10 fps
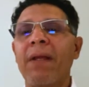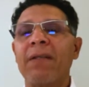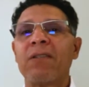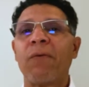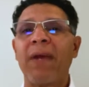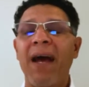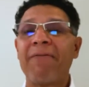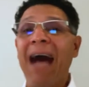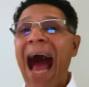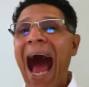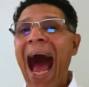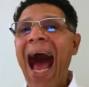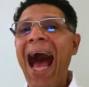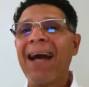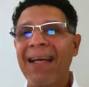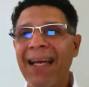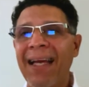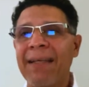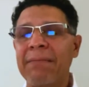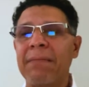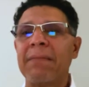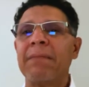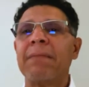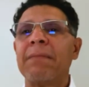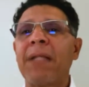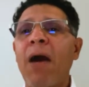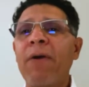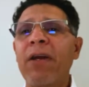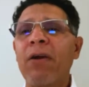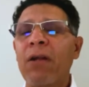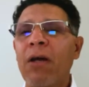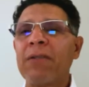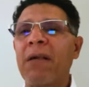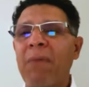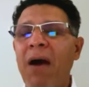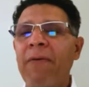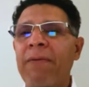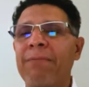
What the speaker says: So we have A, E. Now we're gonna close our mouth,